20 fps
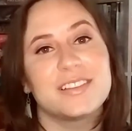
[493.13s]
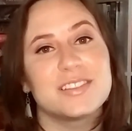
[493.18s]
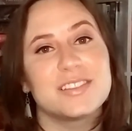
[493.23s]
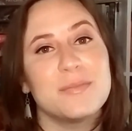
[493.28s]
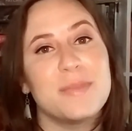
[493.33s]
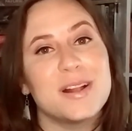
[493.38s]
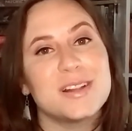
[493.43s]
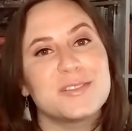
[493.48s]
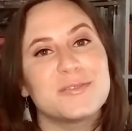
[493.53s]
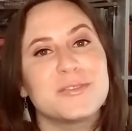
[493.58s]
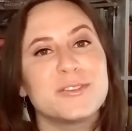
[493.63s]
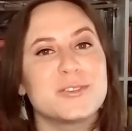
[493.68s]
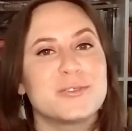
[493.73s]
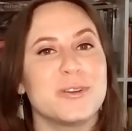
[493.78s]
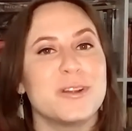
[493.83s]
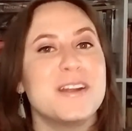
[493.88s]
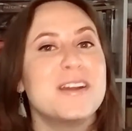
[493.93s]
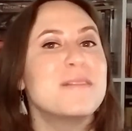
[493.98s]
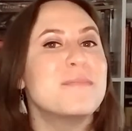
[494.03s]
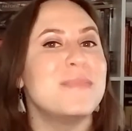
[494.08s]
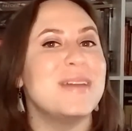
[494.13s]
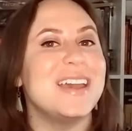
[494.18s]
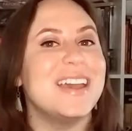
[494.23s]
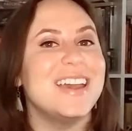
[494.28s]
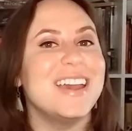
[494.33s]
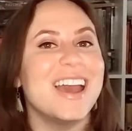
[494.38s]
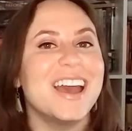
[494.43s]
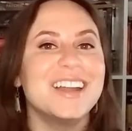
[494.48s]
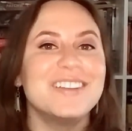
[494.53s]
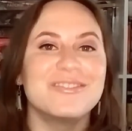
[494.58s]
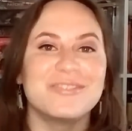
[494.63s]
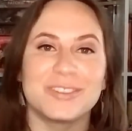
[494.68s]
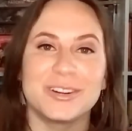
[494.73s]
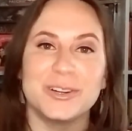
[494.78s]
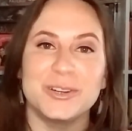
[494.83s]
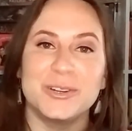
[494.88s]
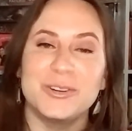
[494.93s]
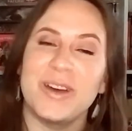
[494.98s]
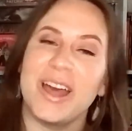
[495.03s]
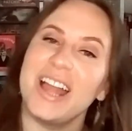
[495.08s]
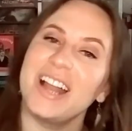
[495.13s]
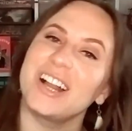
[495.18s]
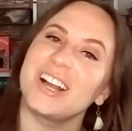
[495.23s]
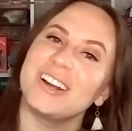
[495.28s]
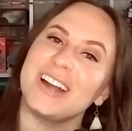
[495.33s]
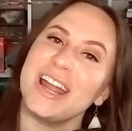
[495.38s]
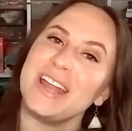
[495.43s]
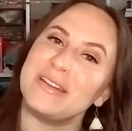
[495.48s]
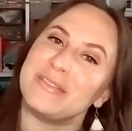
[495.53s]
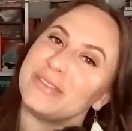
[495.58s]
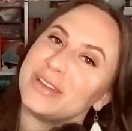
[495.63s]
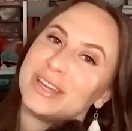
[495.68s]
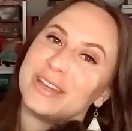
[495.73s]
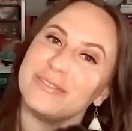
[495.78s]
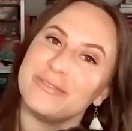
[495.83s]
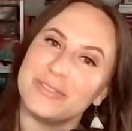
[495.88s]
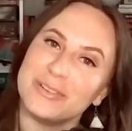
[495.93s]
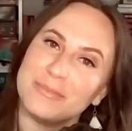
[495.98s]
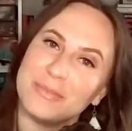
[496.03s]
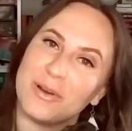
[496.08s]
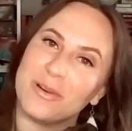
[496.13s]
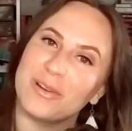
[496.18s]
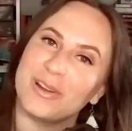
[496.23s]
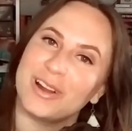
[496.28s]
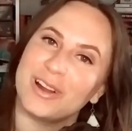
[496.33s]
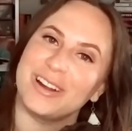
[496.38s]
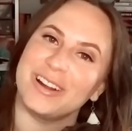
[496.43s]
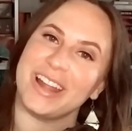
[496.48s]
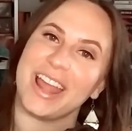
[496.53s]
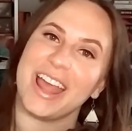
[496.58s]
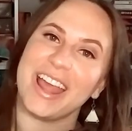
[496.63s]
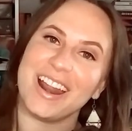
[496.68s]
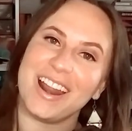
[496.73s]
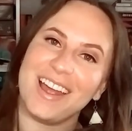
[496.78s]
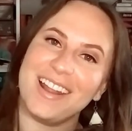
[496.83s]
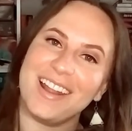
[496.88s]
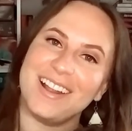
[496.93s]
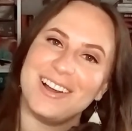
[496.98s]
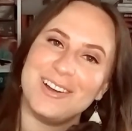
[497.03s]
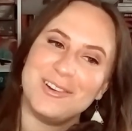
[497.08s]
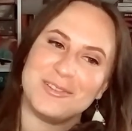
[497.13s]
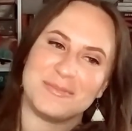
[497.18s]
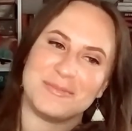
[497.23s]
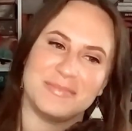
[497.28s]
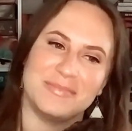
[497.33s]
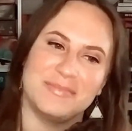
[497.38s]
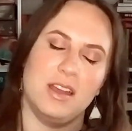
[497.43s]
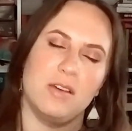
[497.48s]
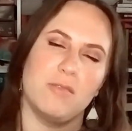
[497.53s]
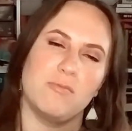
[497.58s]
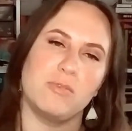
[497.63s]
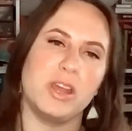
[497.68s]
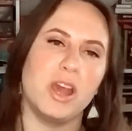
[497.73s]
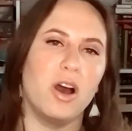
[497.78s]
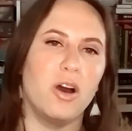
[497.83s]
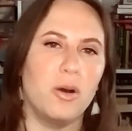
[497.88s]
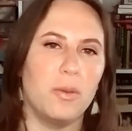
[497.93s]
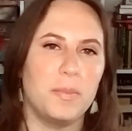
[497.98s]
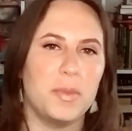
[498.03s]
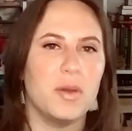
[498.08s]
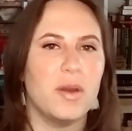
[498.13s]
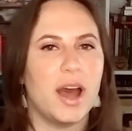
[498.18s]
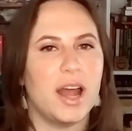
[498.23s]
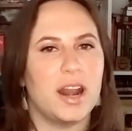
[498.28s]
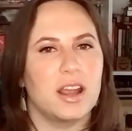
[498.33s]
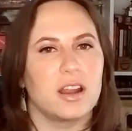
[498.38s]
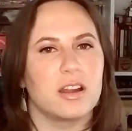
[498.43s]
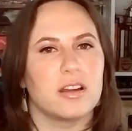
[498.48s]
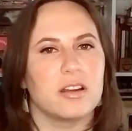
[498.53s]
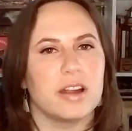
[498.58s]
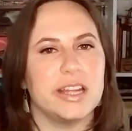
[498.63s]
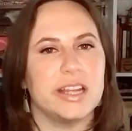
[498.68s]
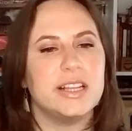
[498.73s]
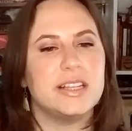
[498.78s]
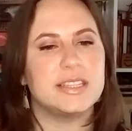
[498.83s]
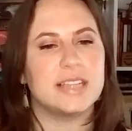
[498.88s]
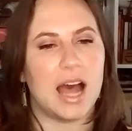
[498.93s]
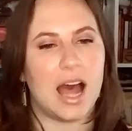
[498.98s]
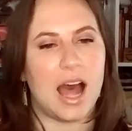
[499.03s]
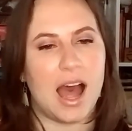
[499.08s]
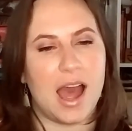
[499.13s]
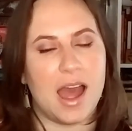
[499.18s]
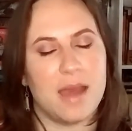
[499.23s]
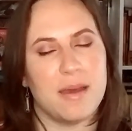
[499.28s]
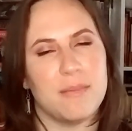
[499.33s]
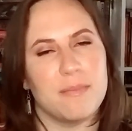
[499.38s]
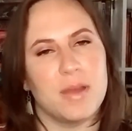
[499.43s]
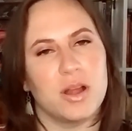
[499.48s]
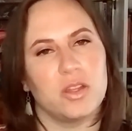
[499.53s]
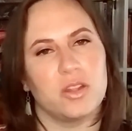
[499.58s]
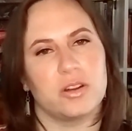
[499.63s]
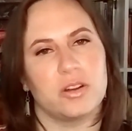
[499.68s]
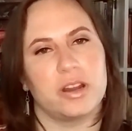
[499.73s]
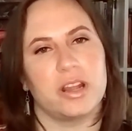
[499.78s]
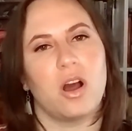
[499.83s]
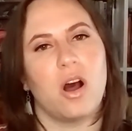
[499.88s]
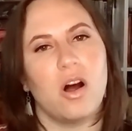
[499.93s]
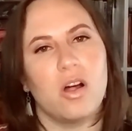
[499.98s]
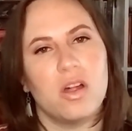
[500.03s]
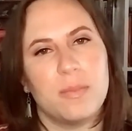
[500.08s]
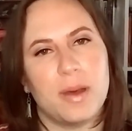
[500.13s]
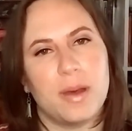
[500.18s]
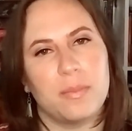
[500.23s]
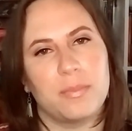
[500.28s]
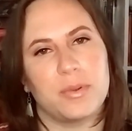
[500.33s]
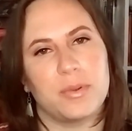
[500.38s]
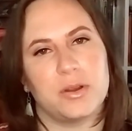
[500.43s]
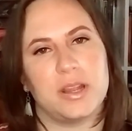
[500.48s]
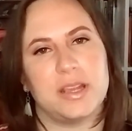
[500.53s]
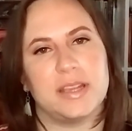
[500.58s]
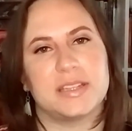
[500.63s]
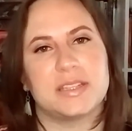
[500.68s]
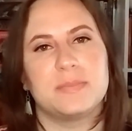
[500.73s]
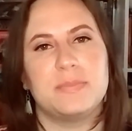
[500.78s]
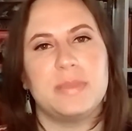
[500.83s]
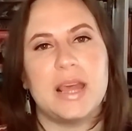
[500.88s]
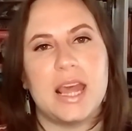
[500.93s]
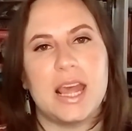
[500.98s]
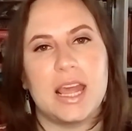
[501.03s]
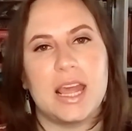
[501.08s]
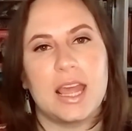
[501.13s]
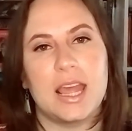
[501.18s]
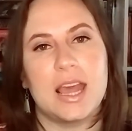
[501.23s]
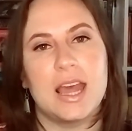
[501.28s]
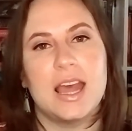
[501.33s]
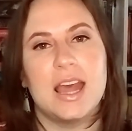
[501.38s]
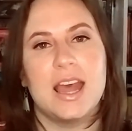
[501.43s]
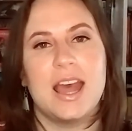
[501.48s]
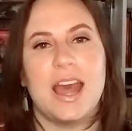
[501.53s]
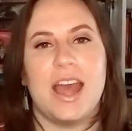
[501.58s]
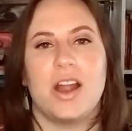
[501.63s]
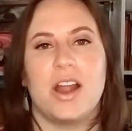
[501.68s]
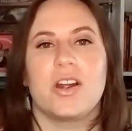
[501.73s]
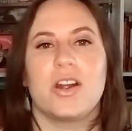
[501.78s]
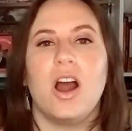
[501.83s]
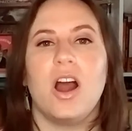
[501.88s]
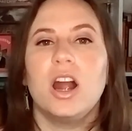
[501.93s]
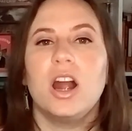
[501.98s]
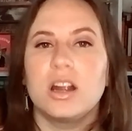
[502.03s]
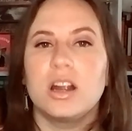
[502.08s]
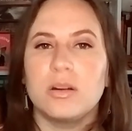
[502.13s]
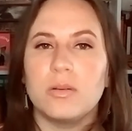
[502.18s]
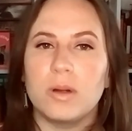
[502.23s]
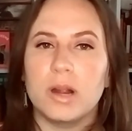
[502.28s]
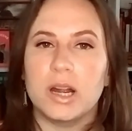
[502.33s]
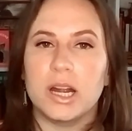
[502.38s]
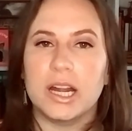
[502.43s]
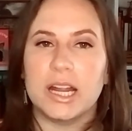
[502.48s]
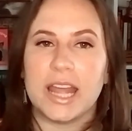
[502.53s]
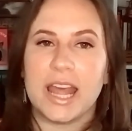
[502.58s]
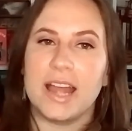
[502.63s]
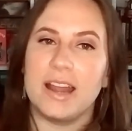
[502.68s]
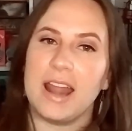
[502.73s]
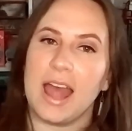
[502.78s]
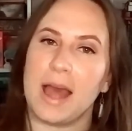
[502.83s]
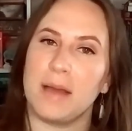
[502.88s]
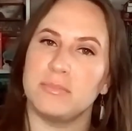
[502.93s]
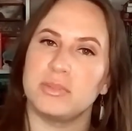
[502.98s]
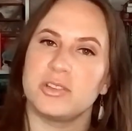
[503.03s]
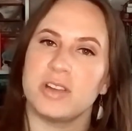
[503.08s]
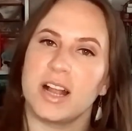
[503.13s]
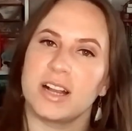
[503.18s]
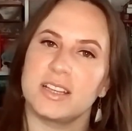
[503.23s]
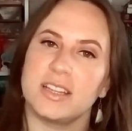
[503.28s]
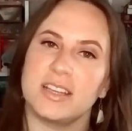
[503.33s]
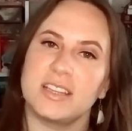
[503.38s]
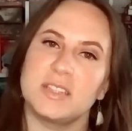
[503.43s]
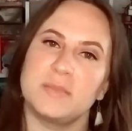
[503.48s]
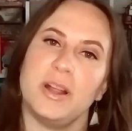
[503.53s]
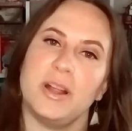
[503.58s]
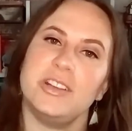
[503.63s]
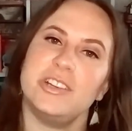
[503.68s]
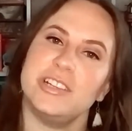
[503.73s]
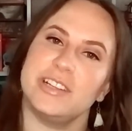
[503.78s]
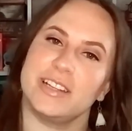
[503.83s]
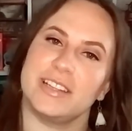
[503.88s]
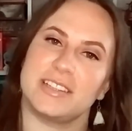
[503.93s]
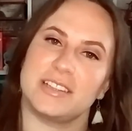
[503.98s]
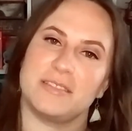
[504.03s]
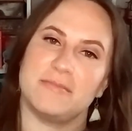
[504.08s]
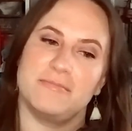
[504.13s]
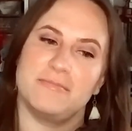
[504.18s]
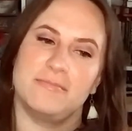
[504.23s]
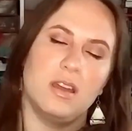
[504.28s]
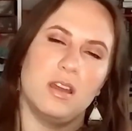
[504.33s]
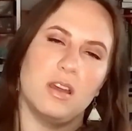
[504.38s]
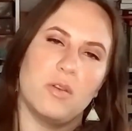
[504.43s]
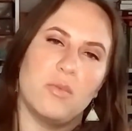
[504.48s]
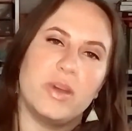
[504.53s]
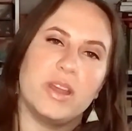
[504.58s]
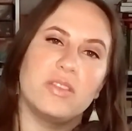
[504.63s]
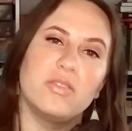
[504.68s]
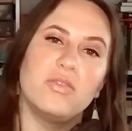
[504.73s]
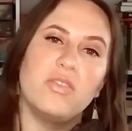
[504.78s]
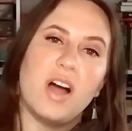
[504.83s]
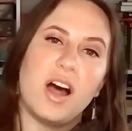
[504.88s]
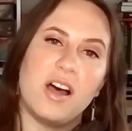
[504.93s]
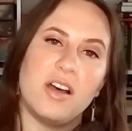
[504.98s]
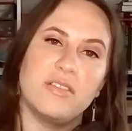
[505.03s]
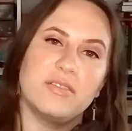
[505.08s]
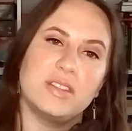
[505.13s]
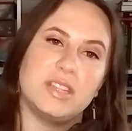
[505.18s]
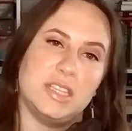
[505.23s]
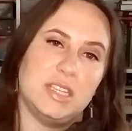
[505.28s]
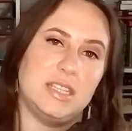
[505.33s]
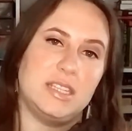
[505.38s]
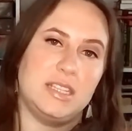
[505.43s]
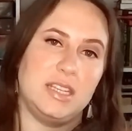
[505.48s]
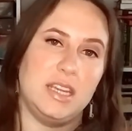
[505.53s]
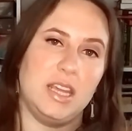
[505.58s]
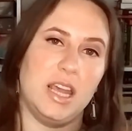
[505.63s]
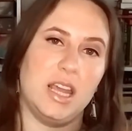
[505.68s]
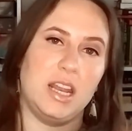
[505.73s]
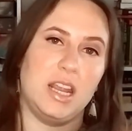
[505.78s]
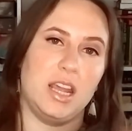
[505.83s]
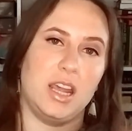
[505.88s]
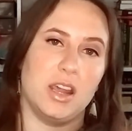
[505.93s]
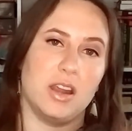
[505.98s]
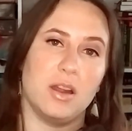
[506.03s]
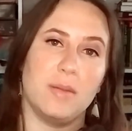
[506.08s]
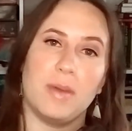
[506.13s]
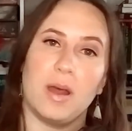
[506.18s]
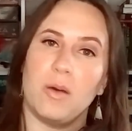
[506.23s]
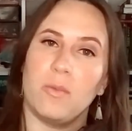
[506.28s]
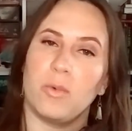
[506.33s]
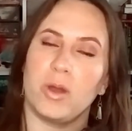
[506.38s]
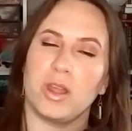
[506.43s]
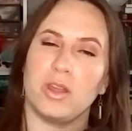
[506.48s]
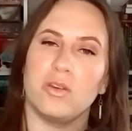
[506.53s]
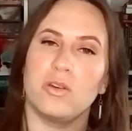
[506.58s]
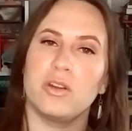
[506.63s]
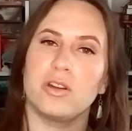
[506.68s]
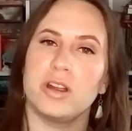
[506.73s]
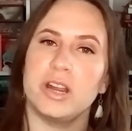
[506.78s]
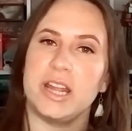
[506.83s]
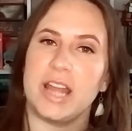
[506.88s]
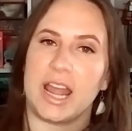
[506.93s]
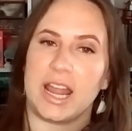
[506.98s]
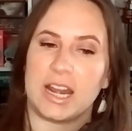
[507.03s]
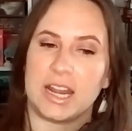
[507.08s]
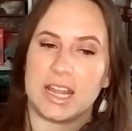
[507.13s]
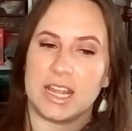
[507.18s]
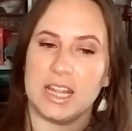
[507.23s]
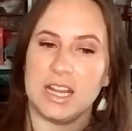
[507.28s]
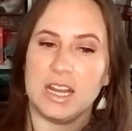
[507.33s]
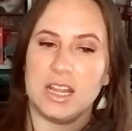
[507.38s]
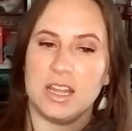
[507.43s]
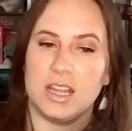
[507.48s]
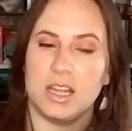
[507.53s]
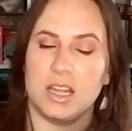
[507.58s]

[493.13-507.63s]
so much for joining me and Roux and Gravy for MoCA Create at Home. We hope you had a great time learning all about Bernice Bing, her artwork, and abstract expressionism. We'd love to see and hear about what you created.